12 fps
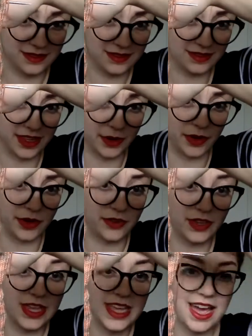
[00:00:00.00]
There we go.
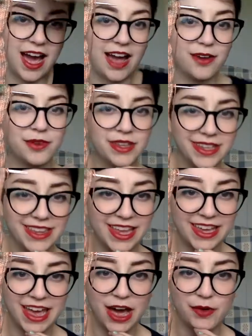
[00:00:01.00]
I really
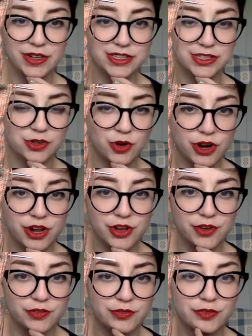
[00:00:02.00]
like how it's sort
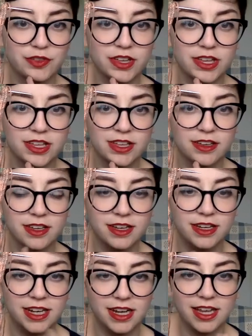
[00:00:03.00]
of
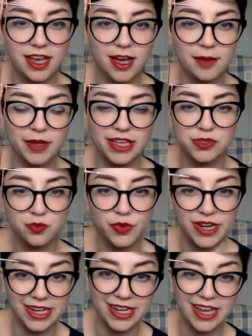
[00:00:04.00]
knitting up, like it's
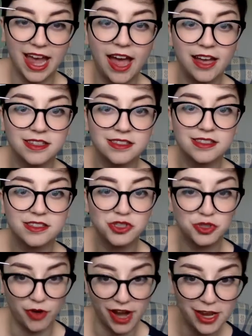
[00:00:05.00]
reading as
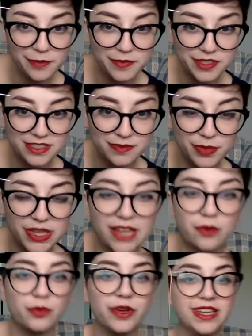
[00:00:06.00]
stripes, but like
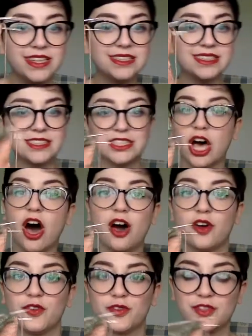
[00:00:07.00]
really
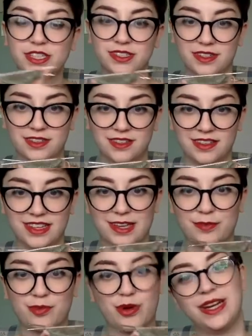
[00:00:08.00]
soft, like
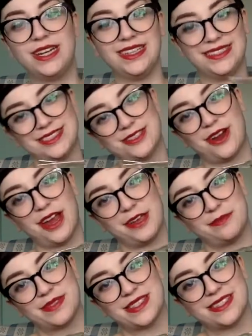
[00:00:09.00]
pretty
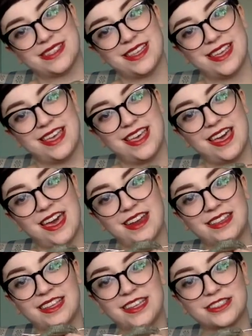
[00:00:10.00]
stripes. And I
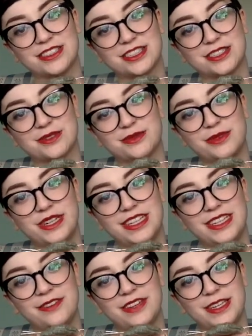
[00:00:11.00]
think it just looks
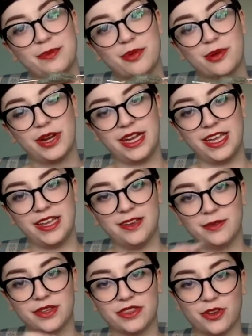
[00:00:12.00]
really, really pretty
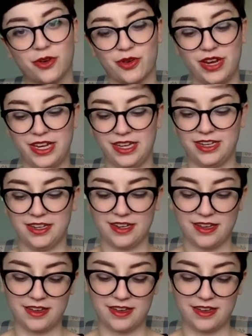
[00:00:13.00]
with the green.